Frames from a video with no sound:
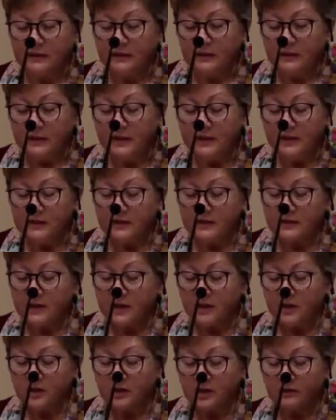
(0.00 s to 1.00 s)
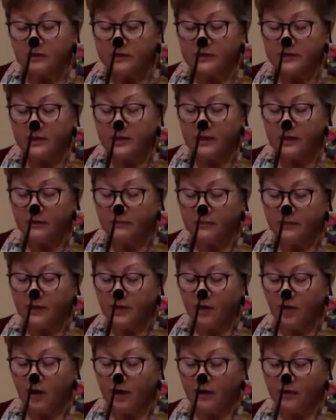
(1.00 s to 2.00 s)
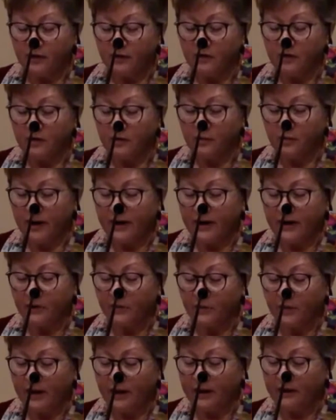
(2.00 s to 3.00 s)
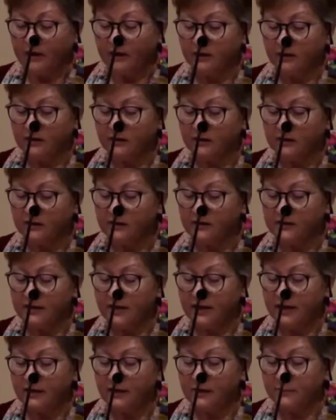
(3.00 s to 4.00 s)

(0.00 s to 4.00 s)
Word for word: In his discussion of this hymn, the author, Brian Wren, said,